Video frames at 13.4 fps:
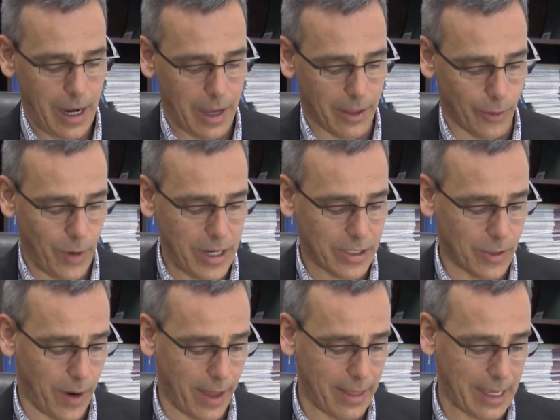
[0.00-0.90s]
And the
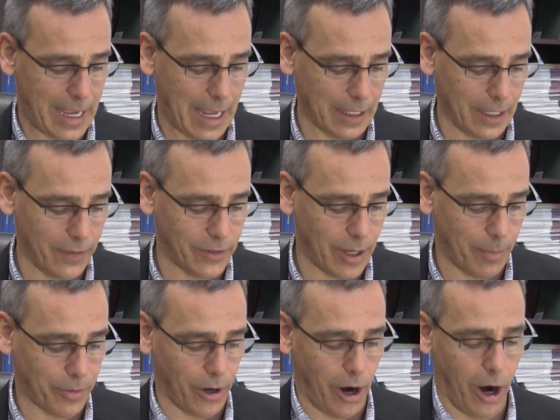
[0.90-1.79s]
reason why they can't lift
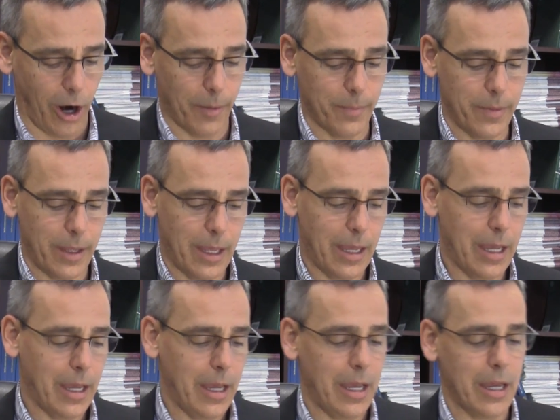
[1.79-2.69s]
up their arm
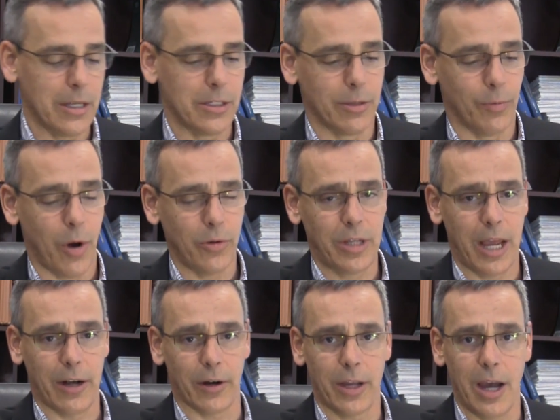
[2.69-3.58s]
is the
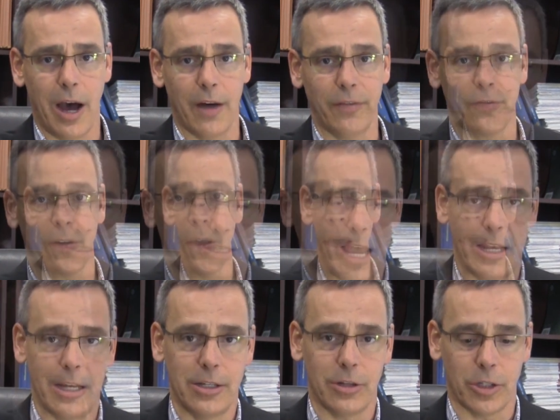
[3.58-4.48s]
rotator cuff
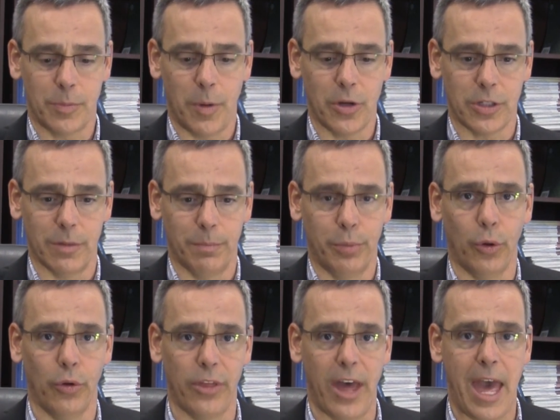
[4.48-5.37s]
tendons are supposed to
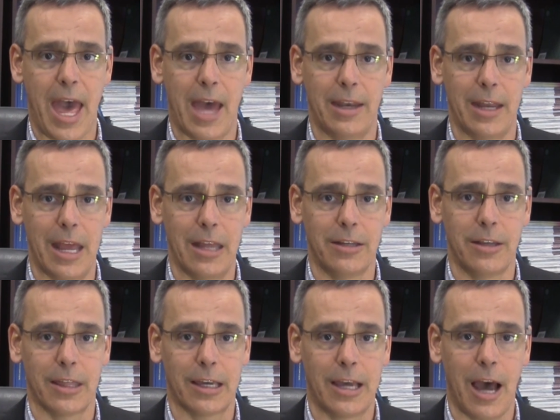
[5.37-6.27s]
pull the head
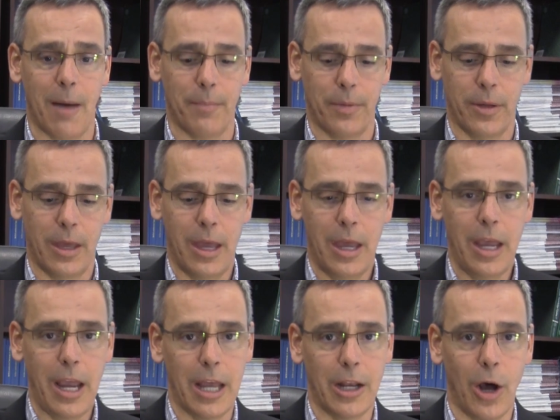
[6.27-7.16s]
into the cup
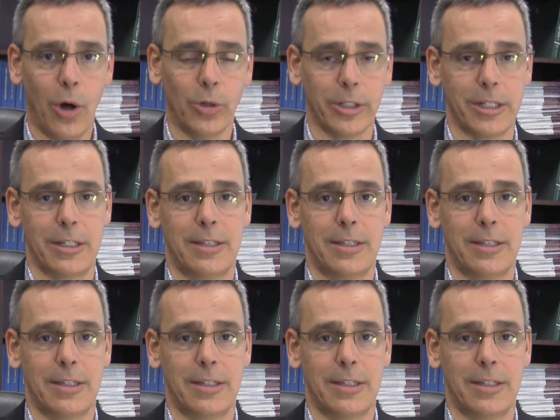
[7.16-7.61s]
and hold it